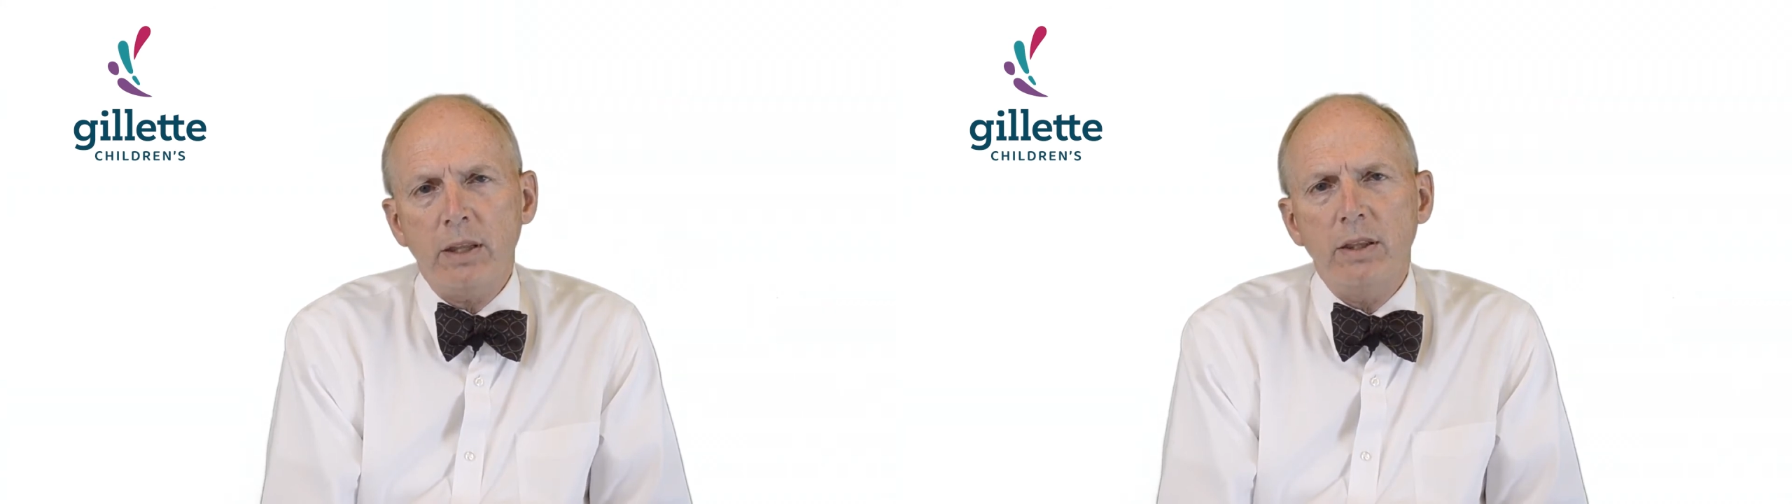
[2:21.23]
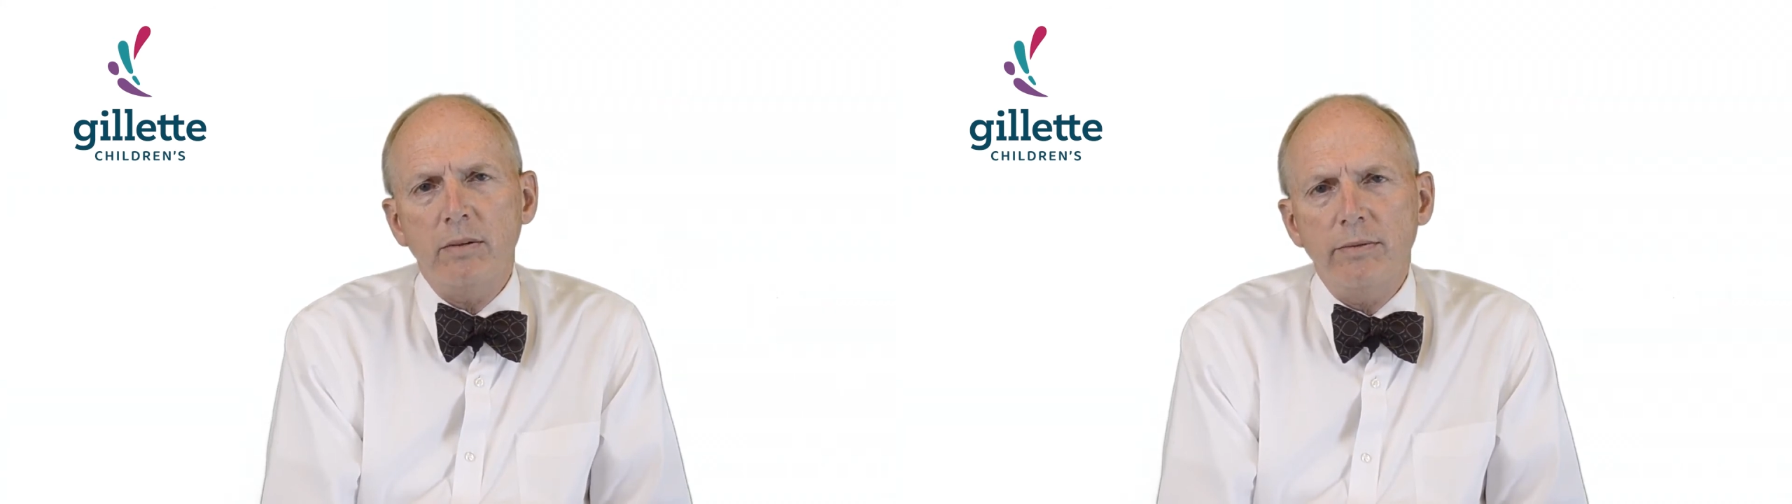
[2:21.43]

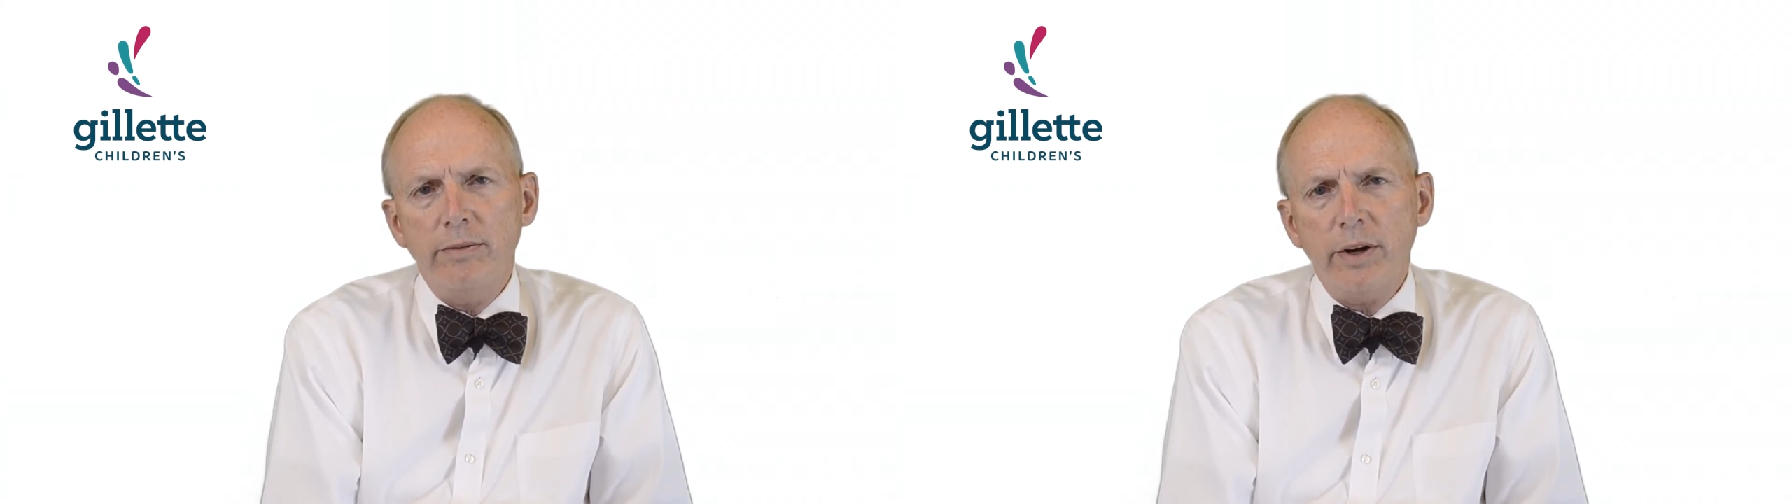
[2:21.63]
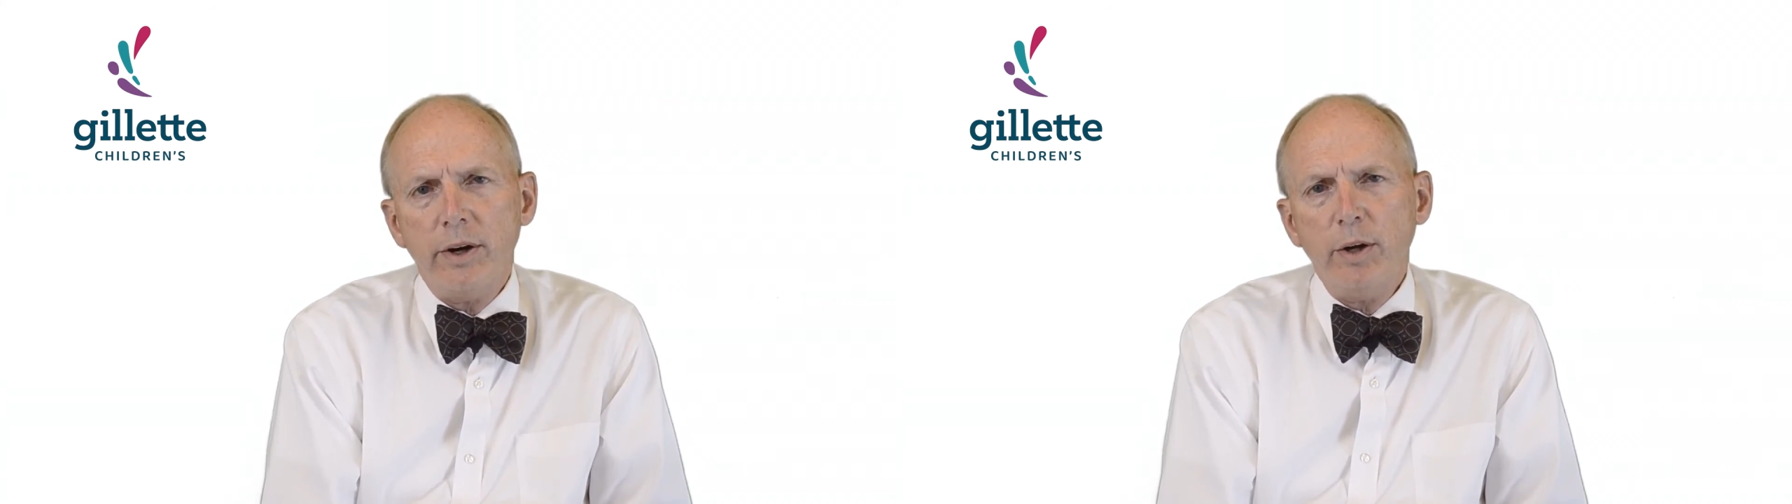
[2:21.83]
The
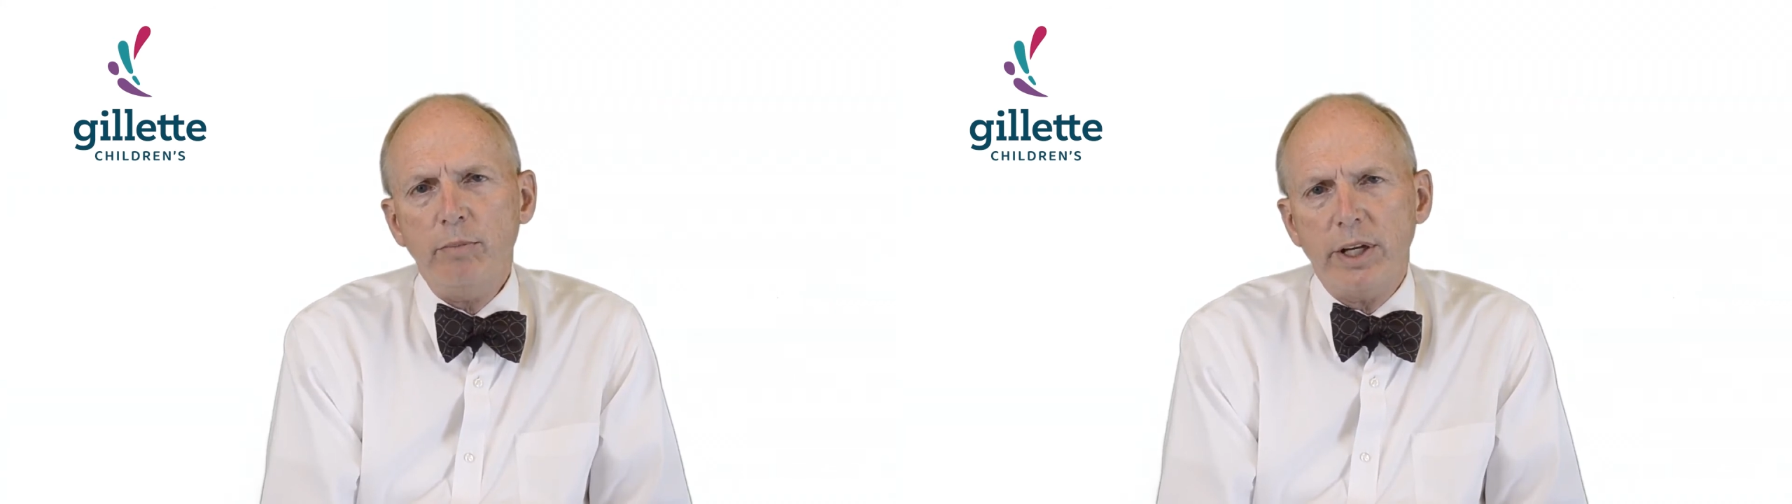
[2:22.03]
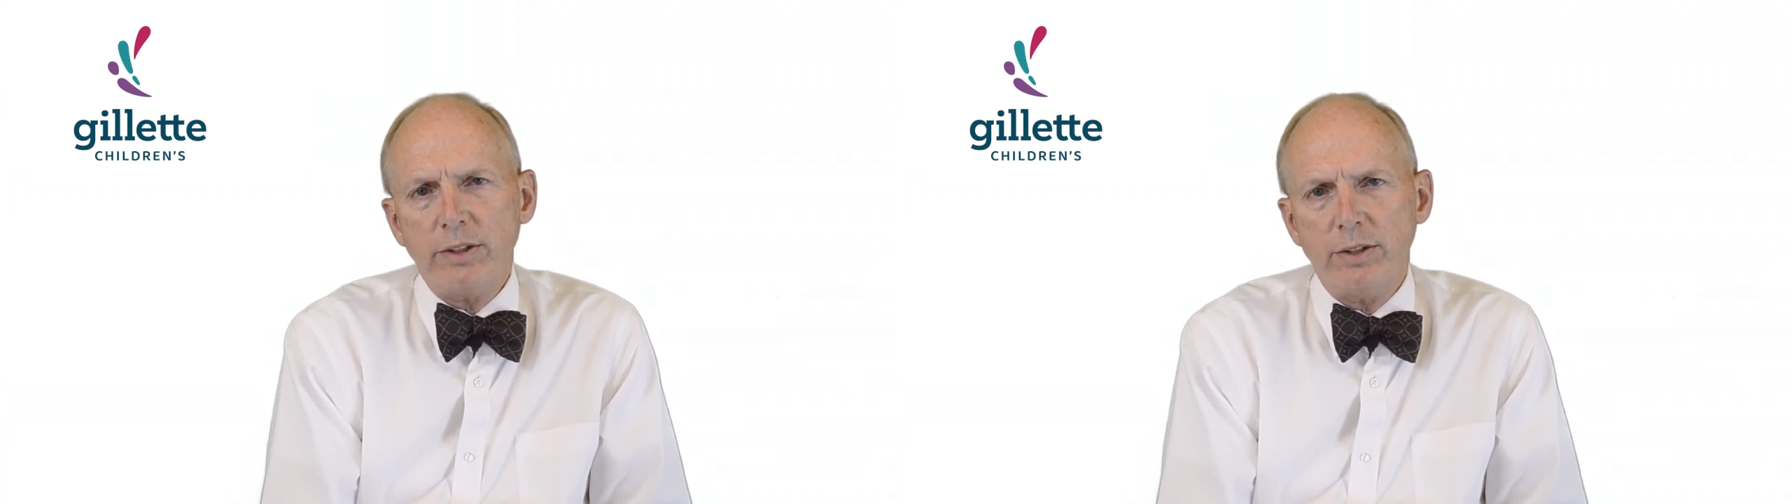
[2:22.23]
very
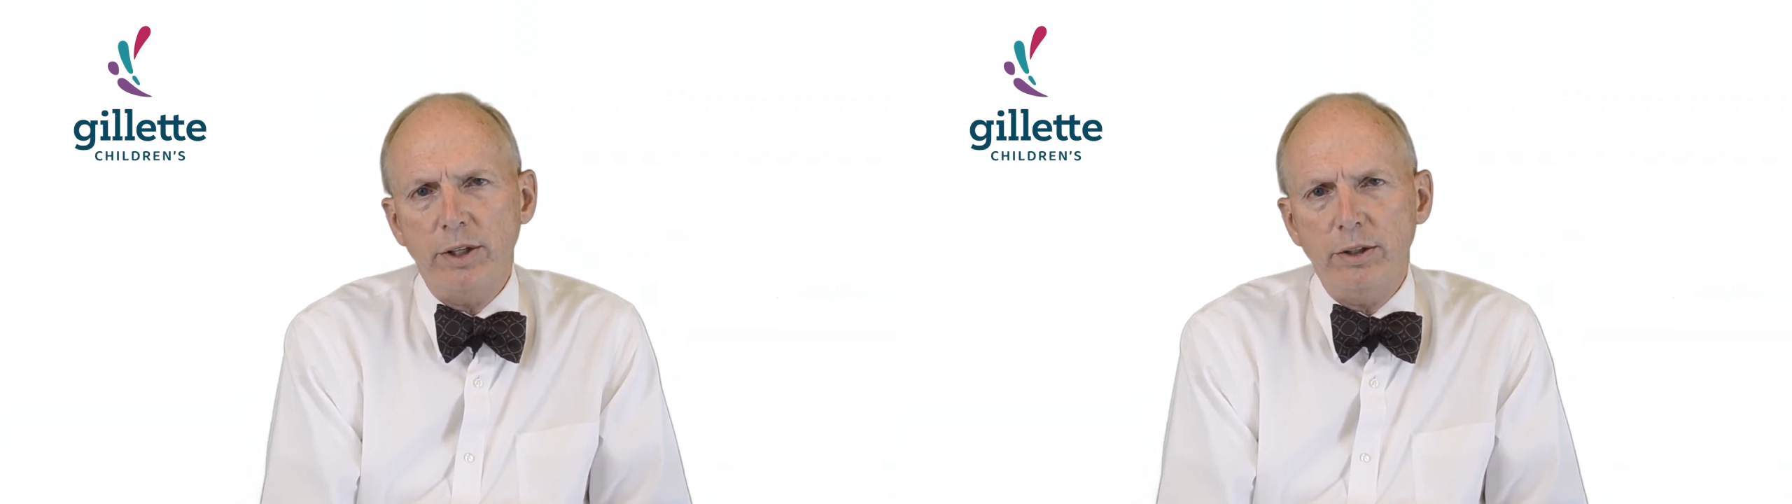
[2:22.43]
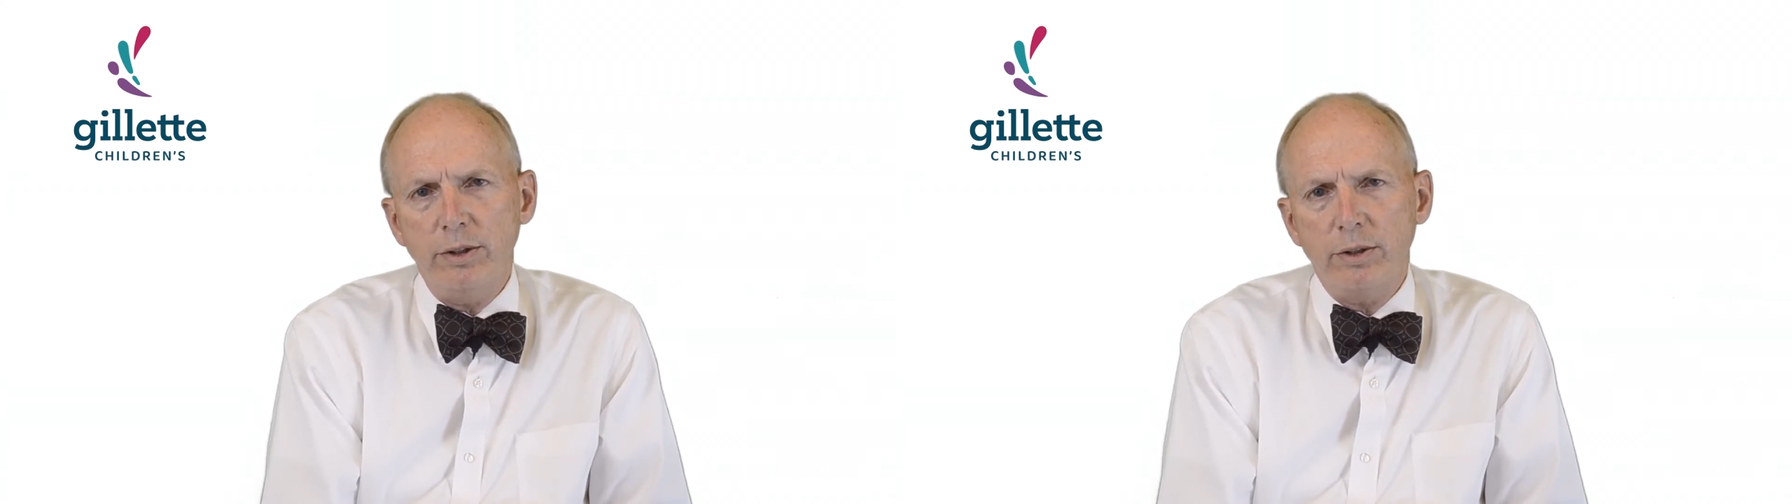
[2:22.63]
best
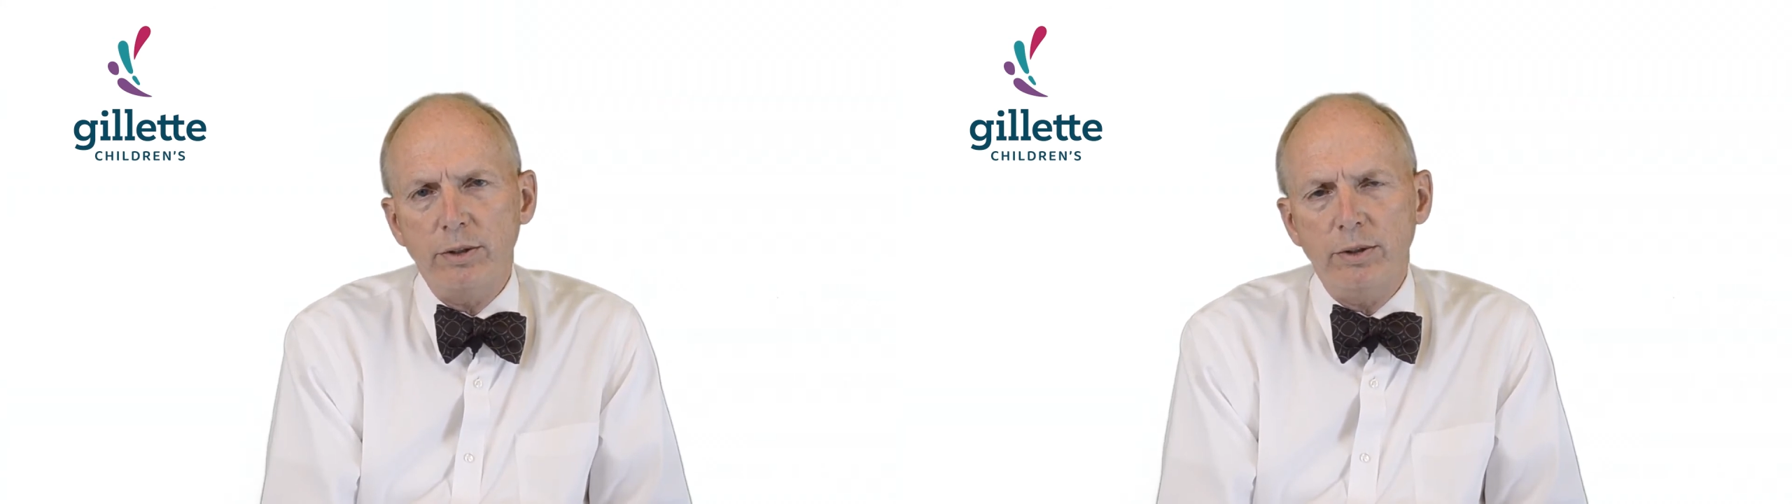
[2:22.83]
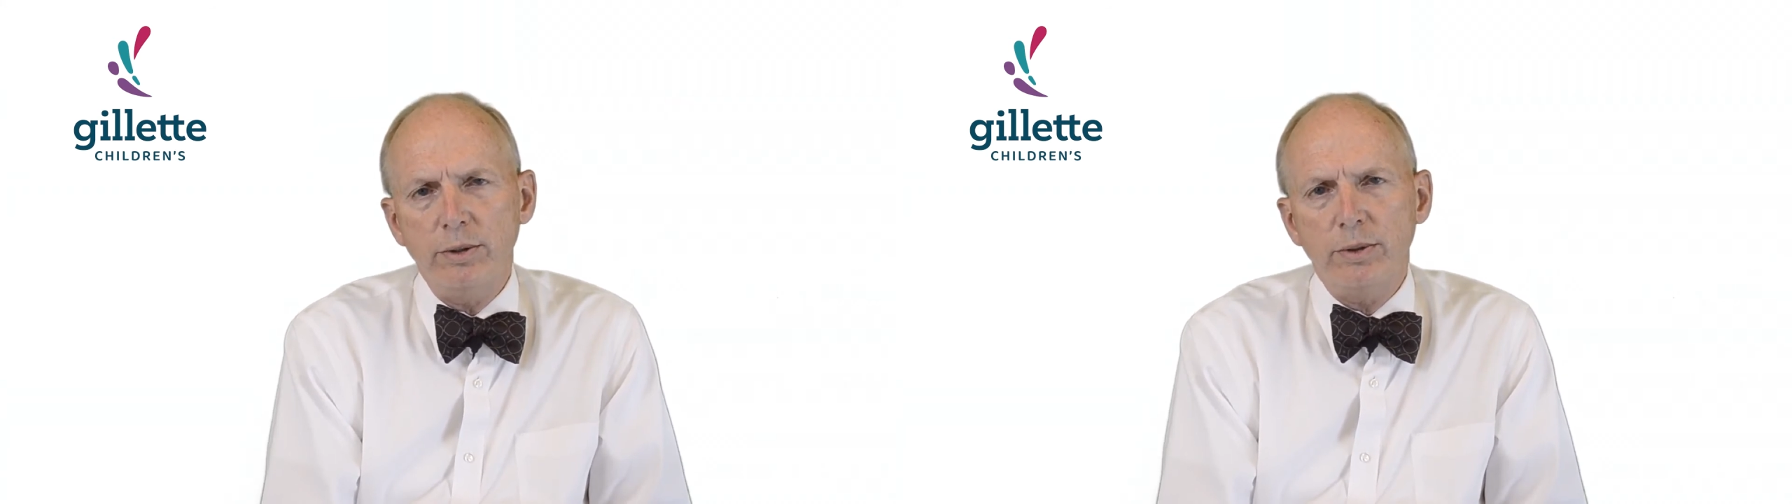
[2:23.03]
thing you can do